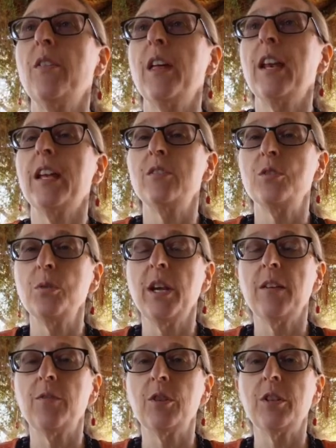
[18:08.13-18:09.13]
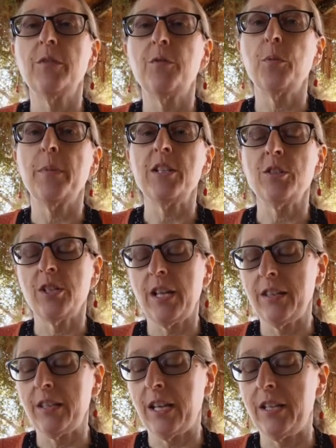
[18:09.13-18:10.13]
that I do have good information.
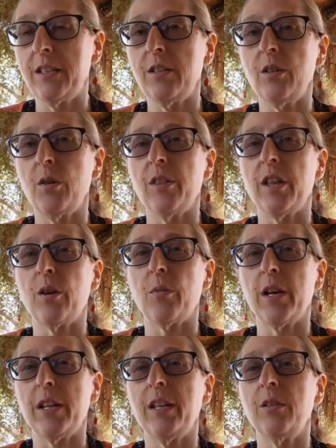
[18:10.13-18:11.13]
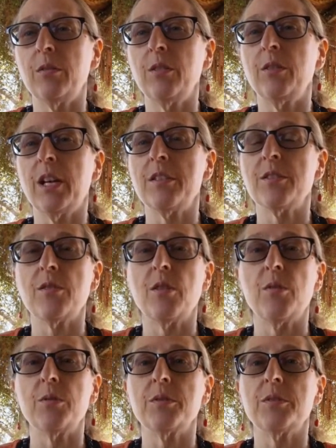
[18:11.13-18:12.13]
Not that I didn't know that already. You guys
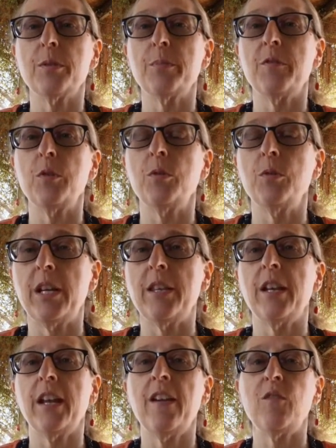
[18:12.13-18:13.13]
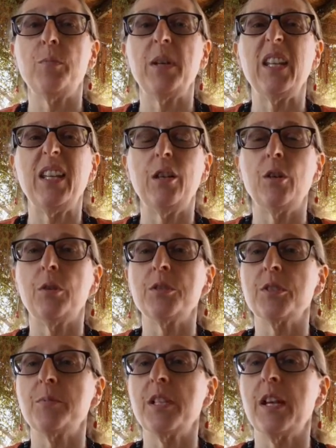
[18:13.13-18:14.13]
know, some of you, that I have a big ego
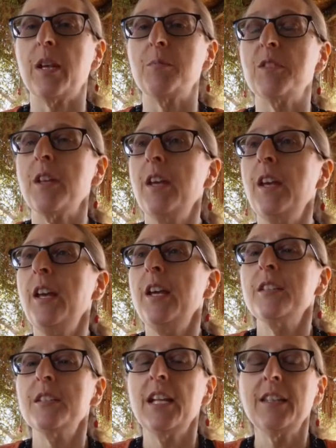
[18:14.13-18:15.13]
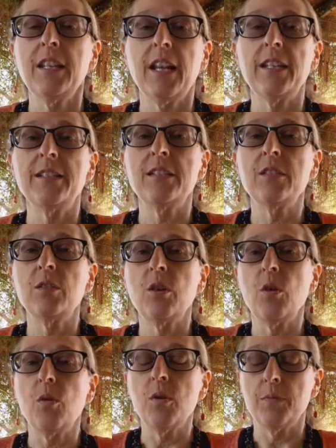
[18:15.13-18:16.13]
sometimes. It's not that I didn't
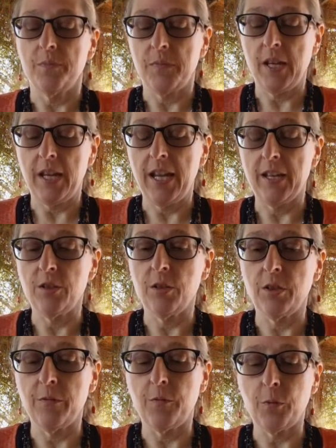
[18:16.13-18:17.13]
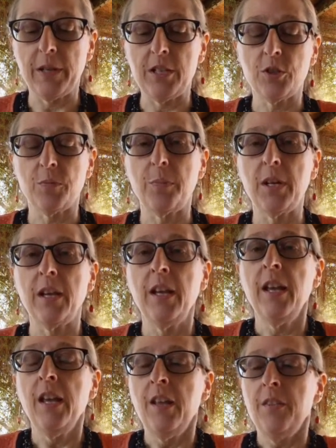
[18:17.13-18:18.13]
know I had good information, but
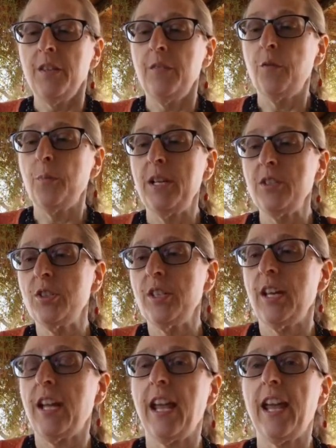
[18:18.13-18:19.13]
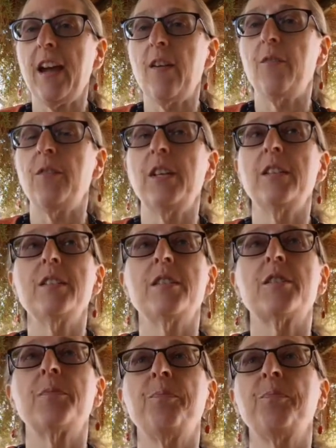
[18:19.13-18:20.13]
the information that I have
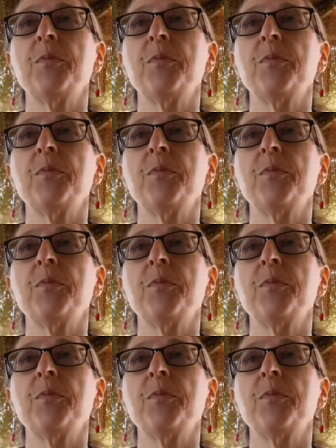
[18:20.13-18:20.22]
it's